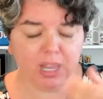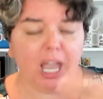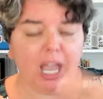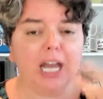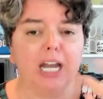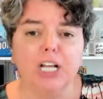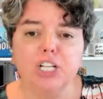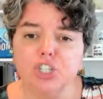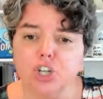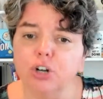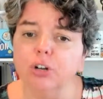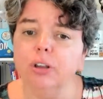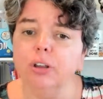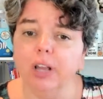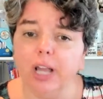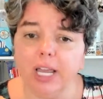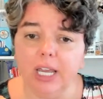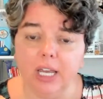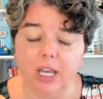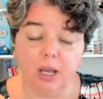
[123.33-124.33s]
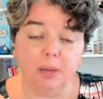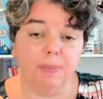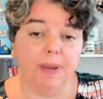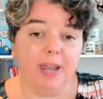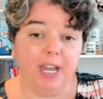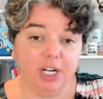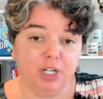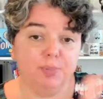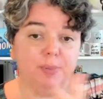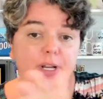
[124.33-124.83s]
And in turn, liking a
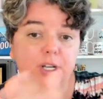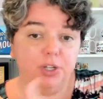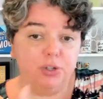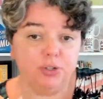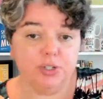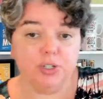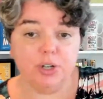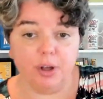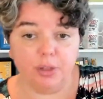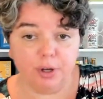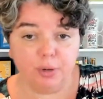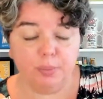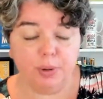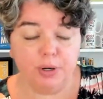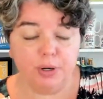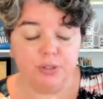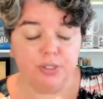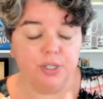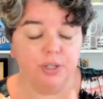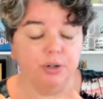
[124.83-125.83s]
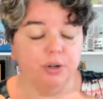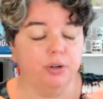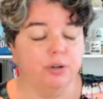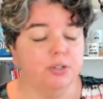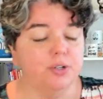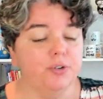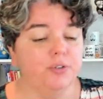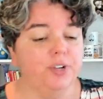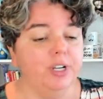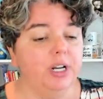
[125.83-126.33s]
page meant you saw their posts in their
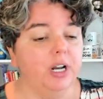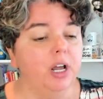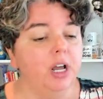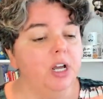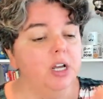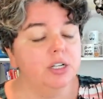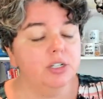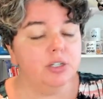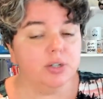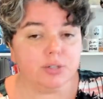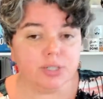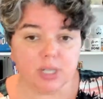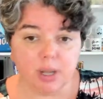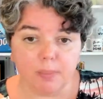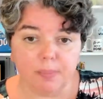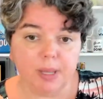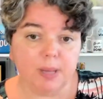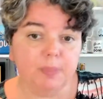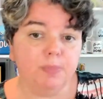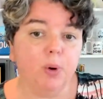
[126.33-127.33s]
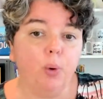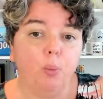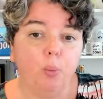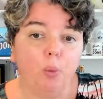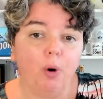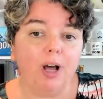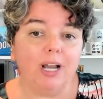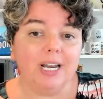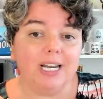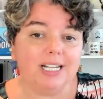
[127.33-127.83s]
newsfeed. So some people
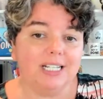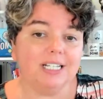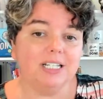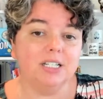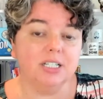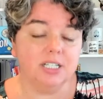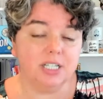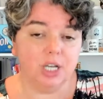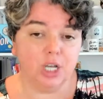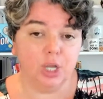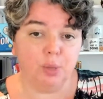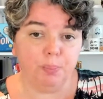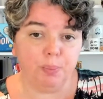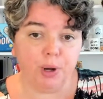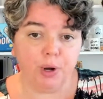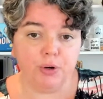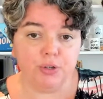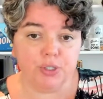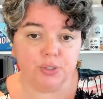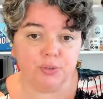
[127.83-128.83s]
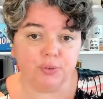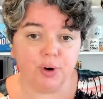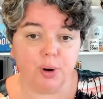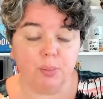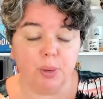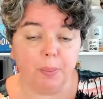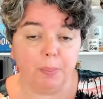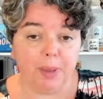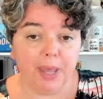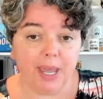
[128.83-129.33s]
wanted to see posts from
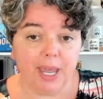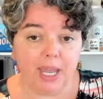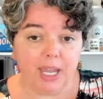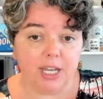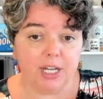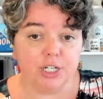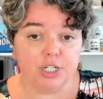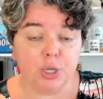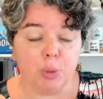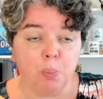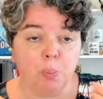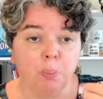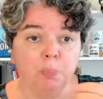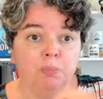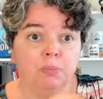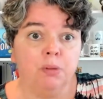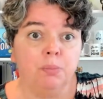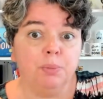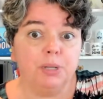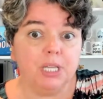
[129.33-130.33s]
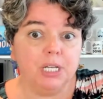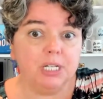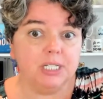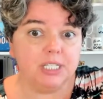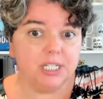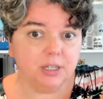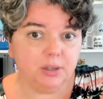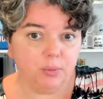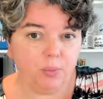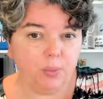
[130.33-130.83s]
a page, but they
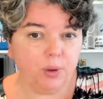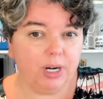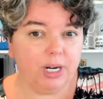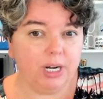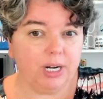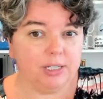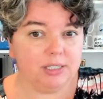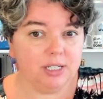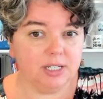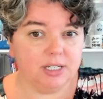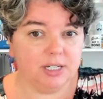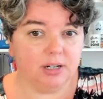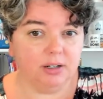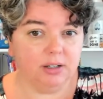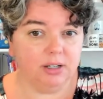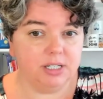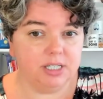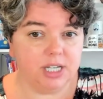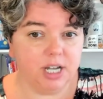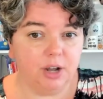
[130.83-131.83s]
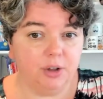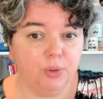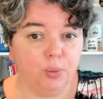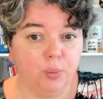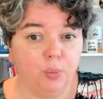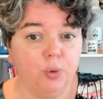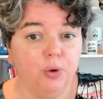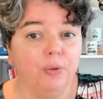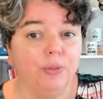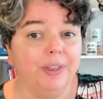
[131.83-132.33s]
didn't want to necessarily tell the
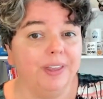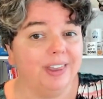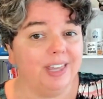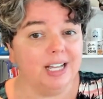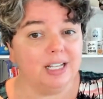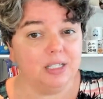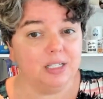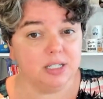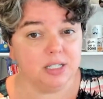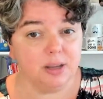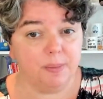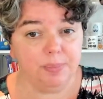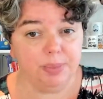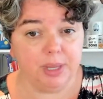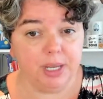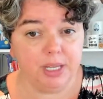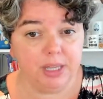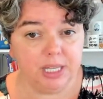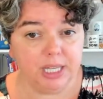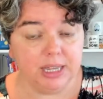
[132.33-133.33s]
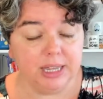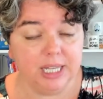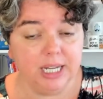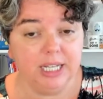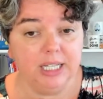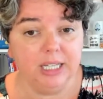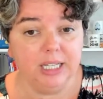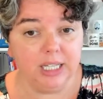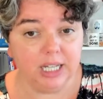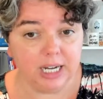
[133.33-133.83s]
world that that's something that they
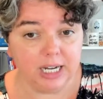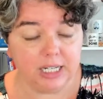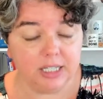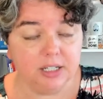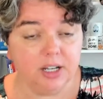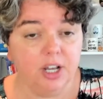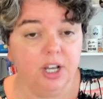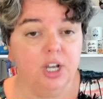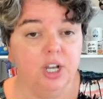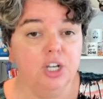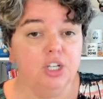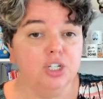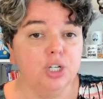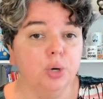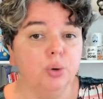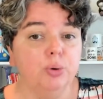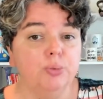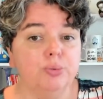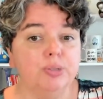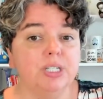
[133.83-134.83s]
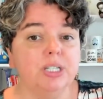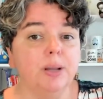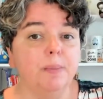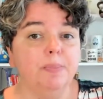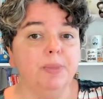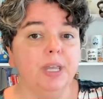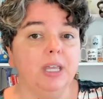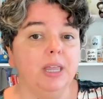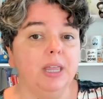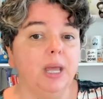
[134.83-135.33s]
liked. So it was
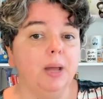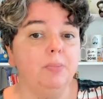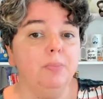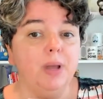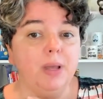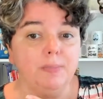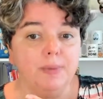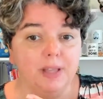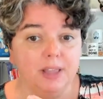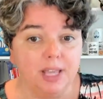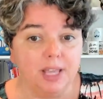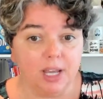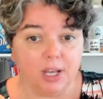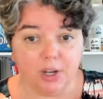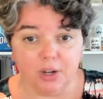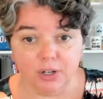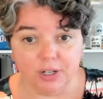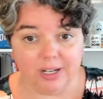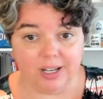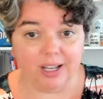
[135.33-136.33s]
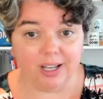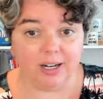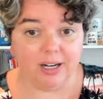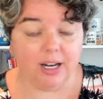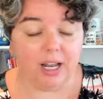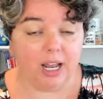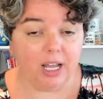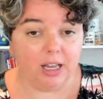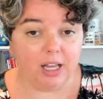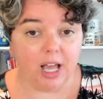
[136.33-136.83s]
something that maybe they could get
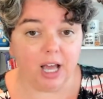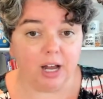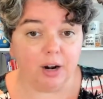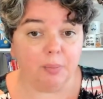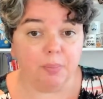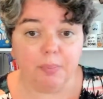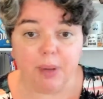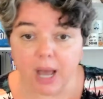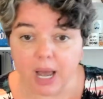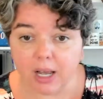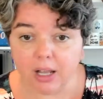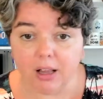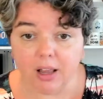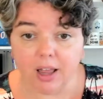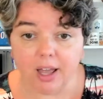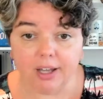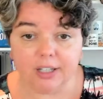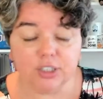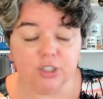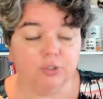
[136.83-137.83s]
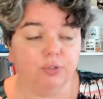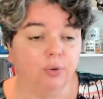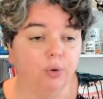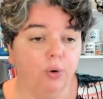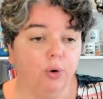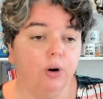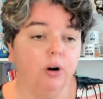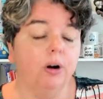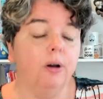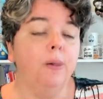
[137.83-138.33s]
a lot of backlash
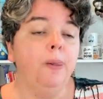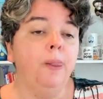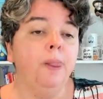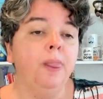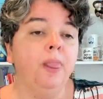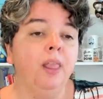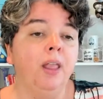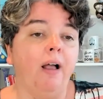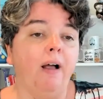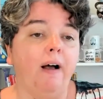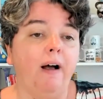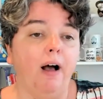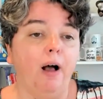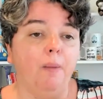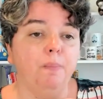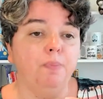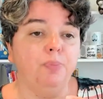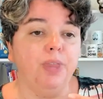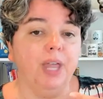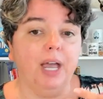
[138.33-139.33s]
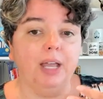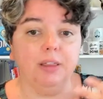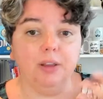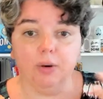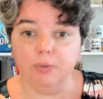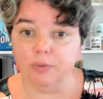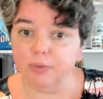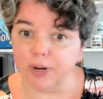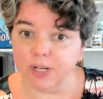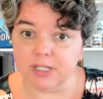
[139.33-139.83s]
for, that
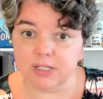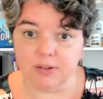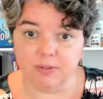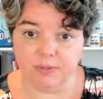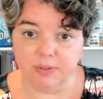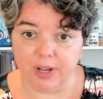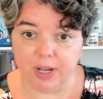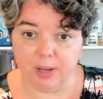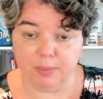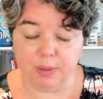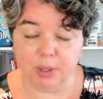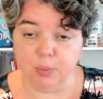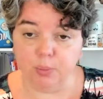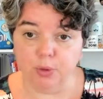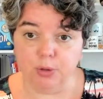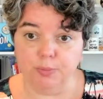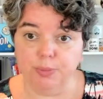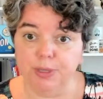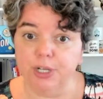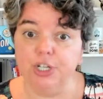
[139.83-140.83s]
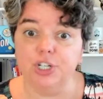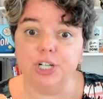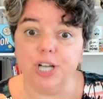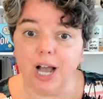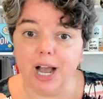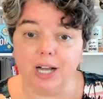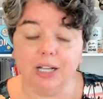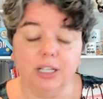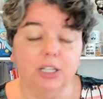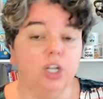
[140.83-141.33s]
their friends and family would be
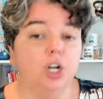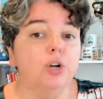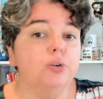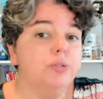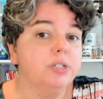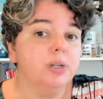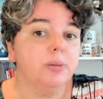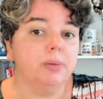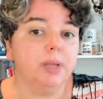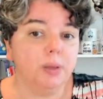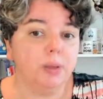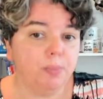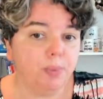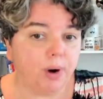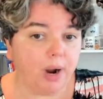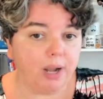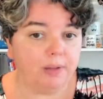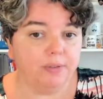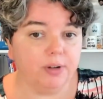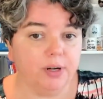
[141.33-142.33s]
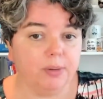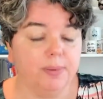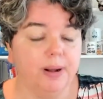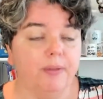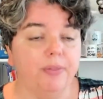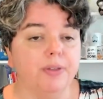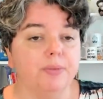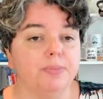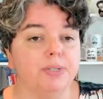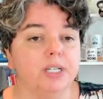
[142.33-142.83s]
shocked, something private
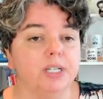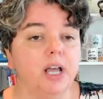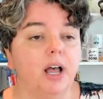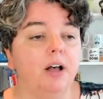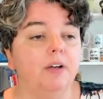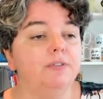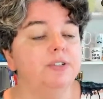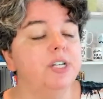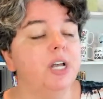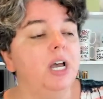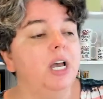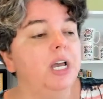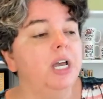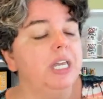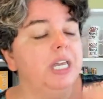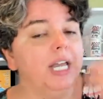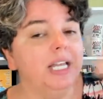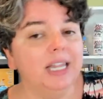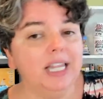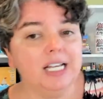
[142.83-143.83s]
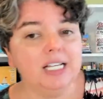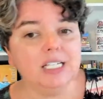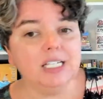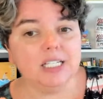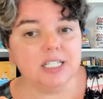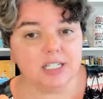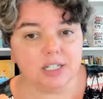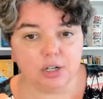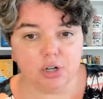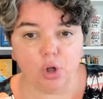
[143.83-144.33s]
about themselves, yet they
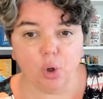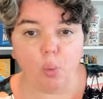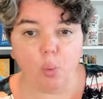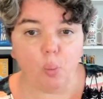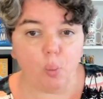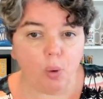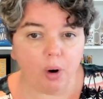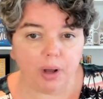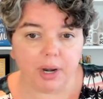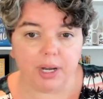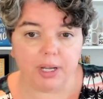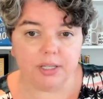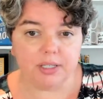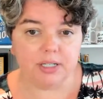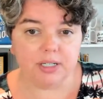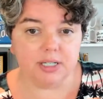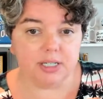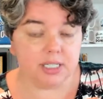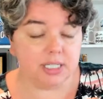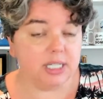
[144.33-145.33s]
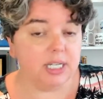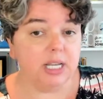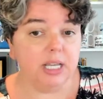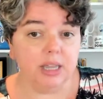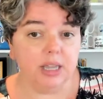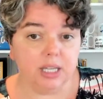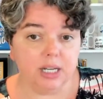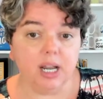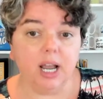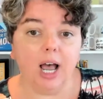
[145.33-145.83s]
still wanted to see
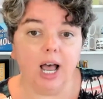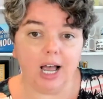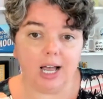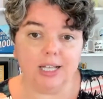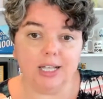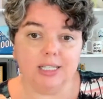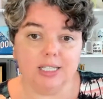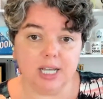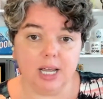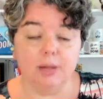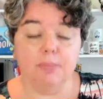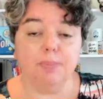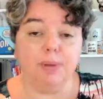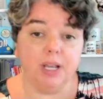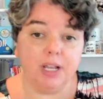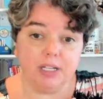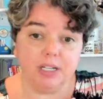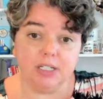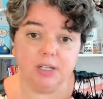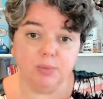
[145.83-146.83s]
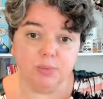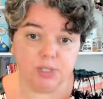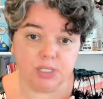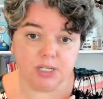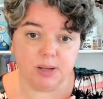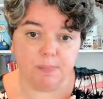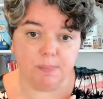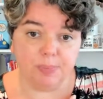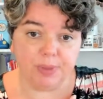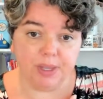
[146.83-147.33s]
the content because it was
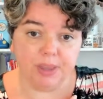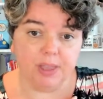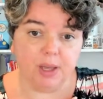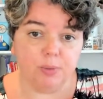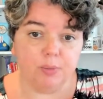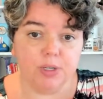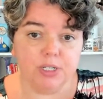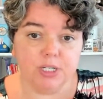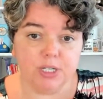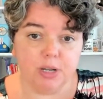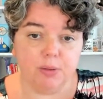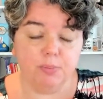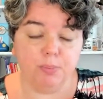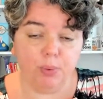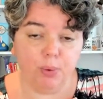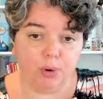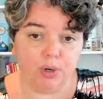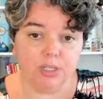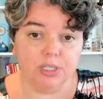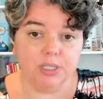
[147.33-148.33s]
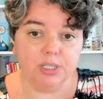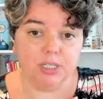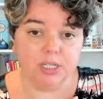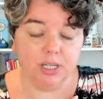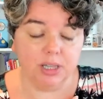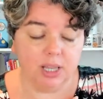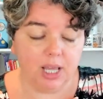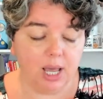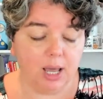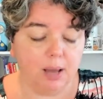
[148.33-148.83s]
something that was important to
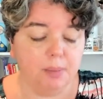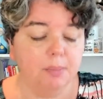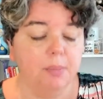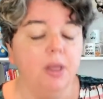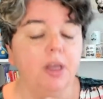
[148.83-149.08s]
them.